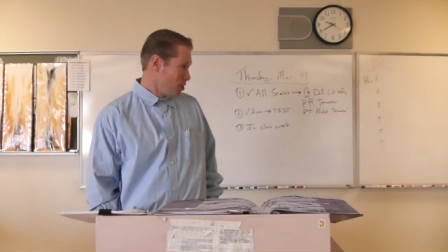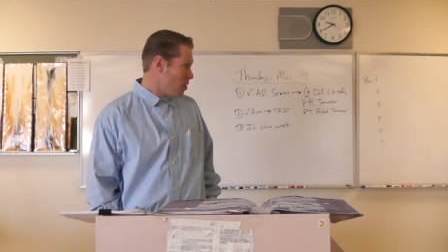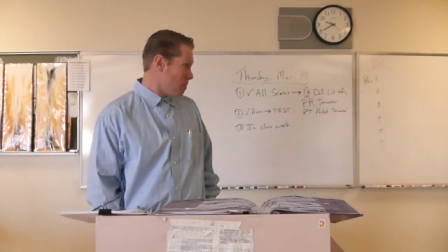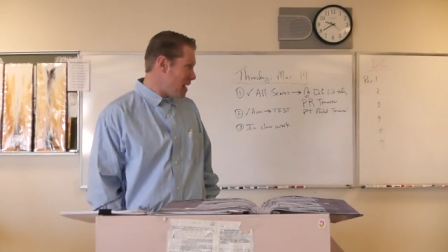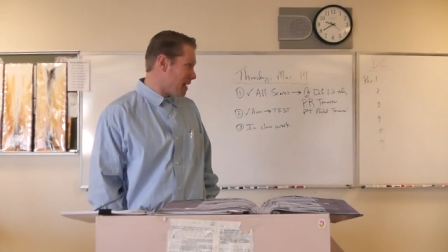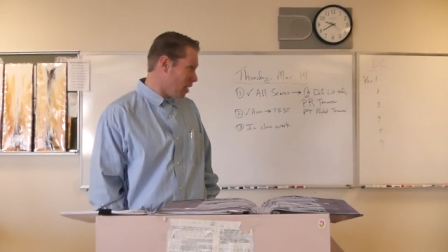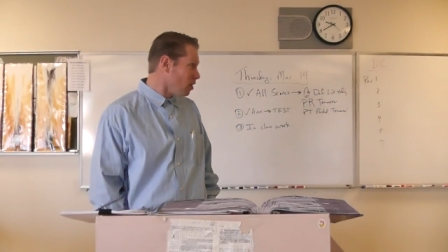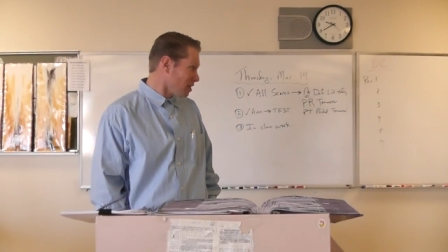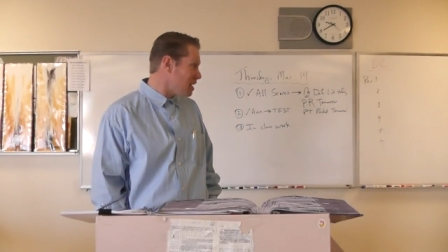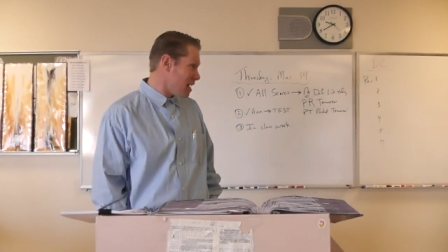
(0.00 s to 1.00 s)
to be
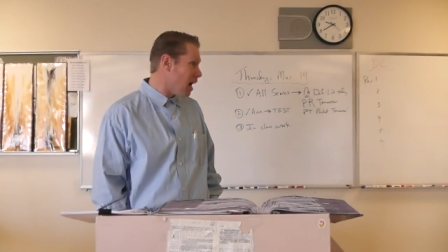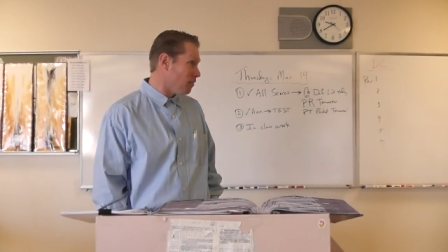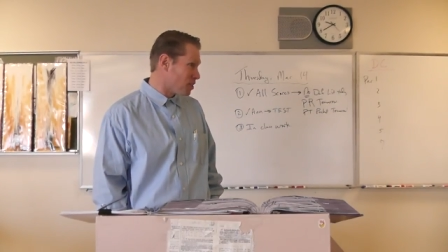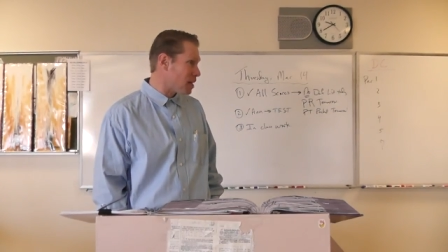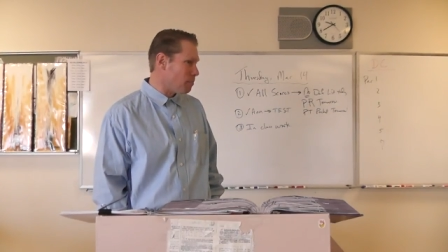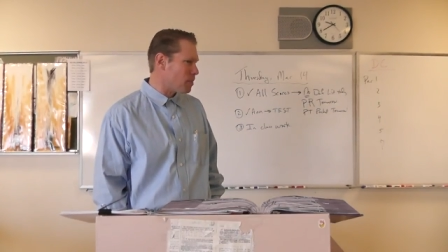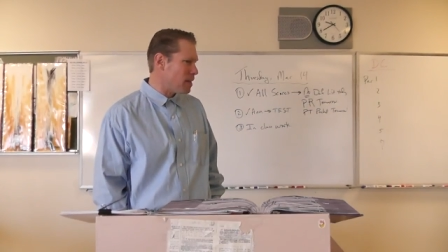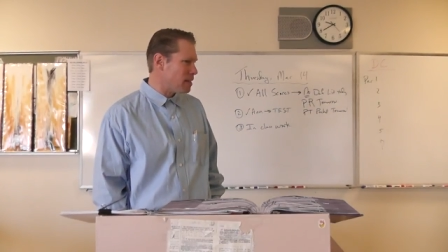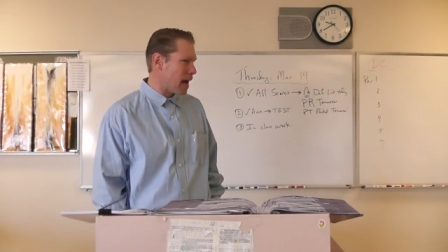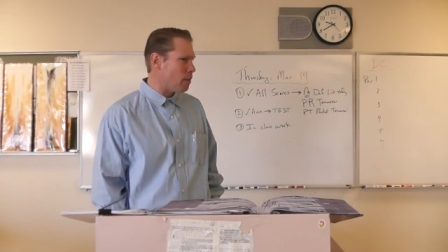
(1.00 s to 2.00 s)
guilty of
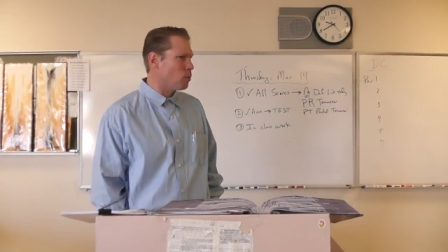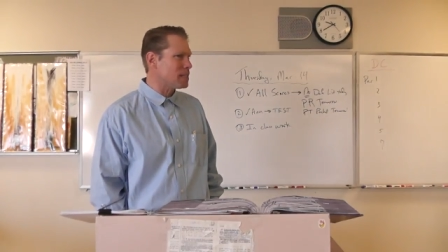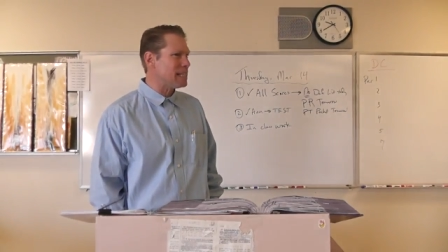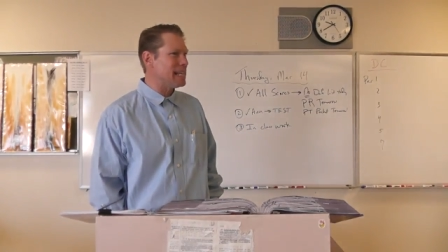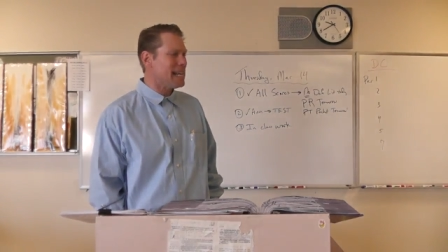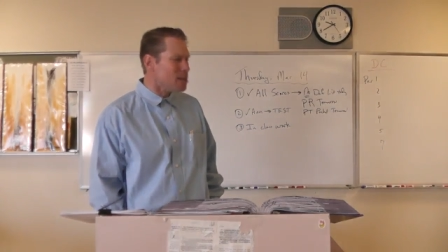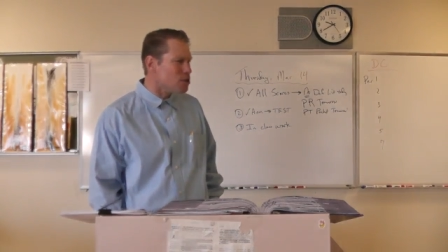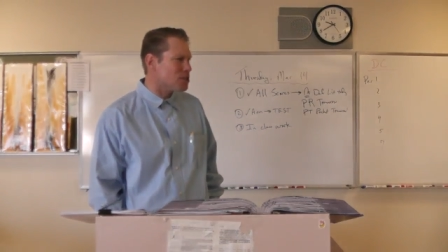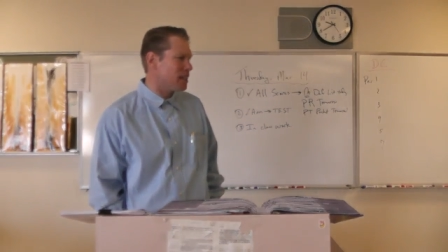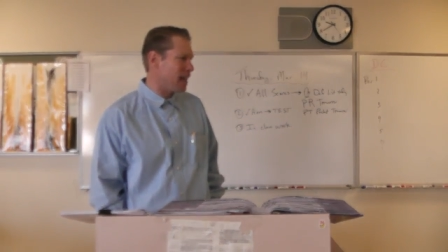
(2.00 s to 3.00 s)
something that was an
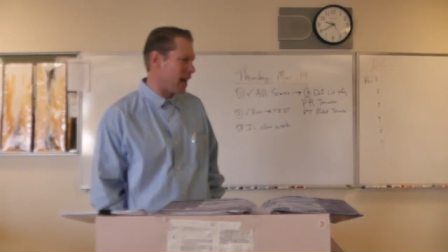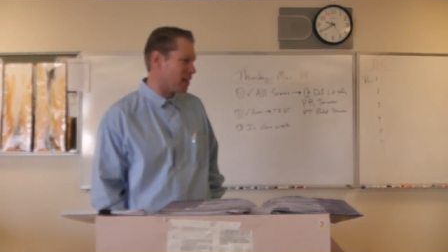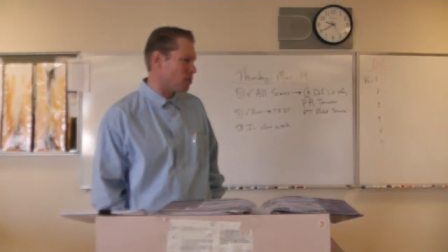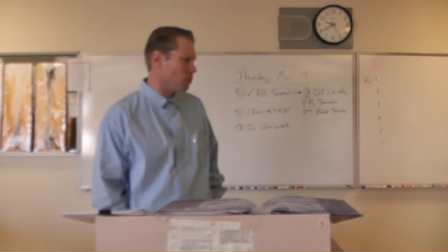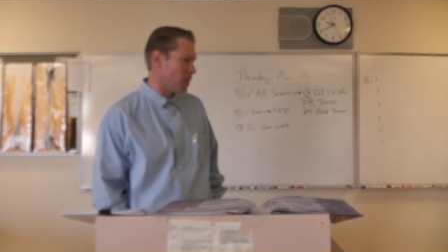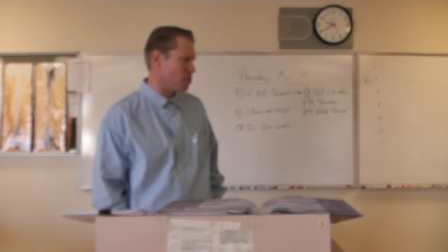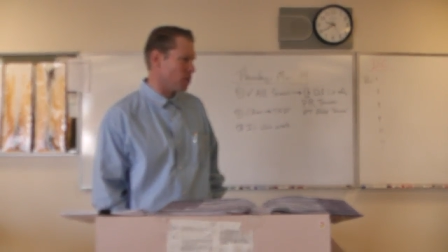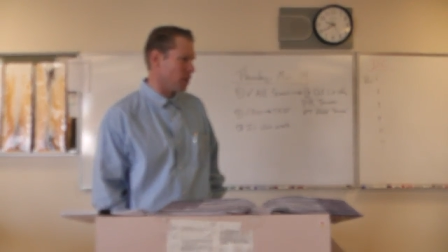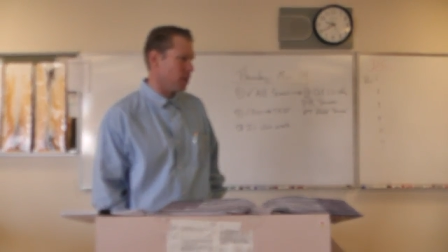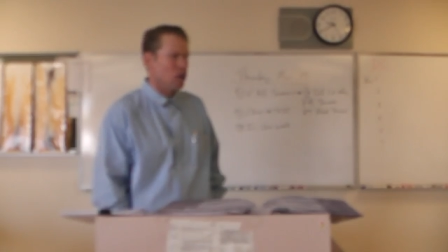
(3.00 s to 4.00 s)
innocent act
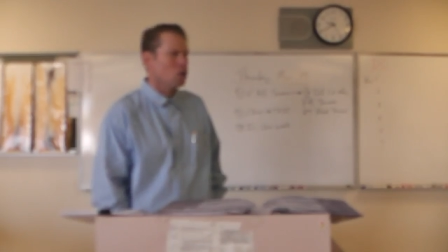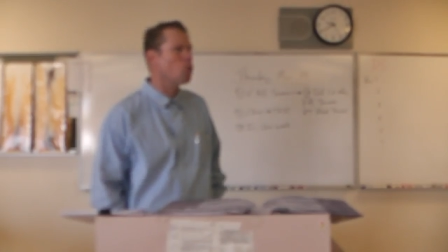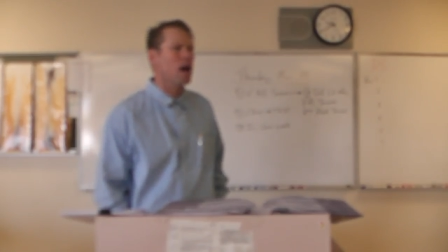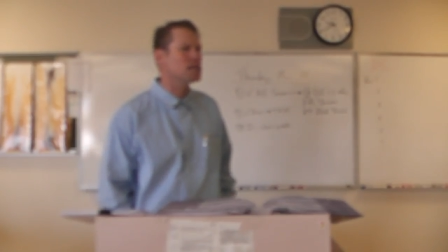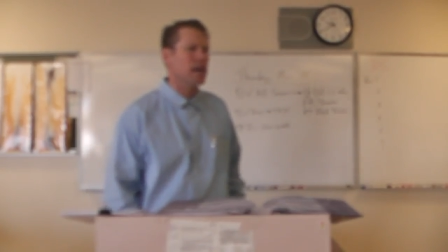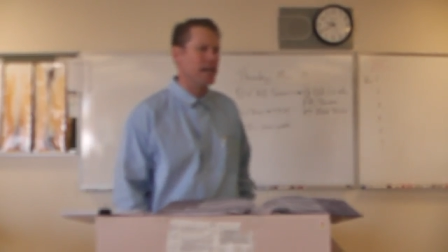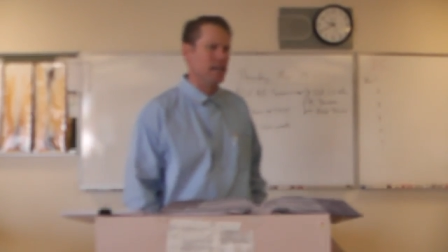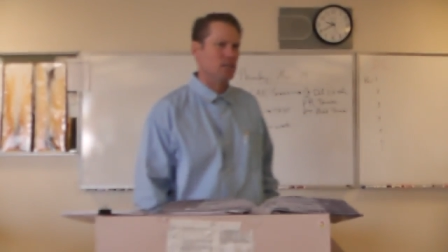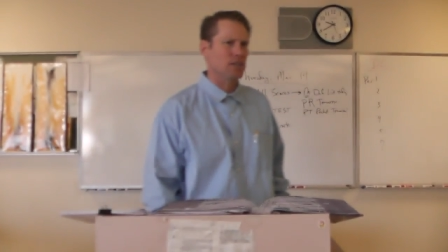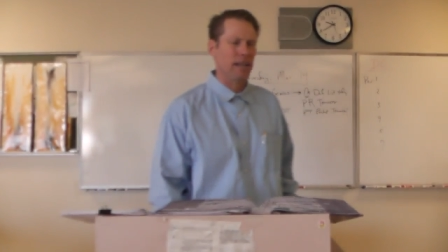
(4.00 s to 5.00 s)
originally or a quasi
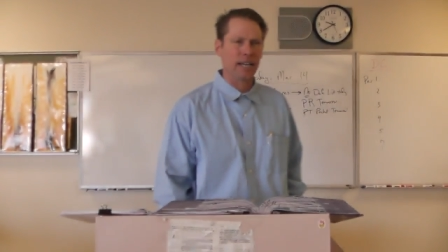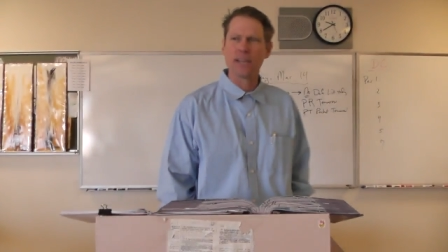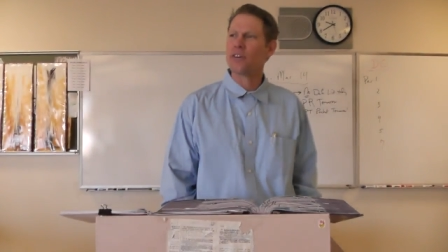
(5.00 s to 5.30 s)
innocent act.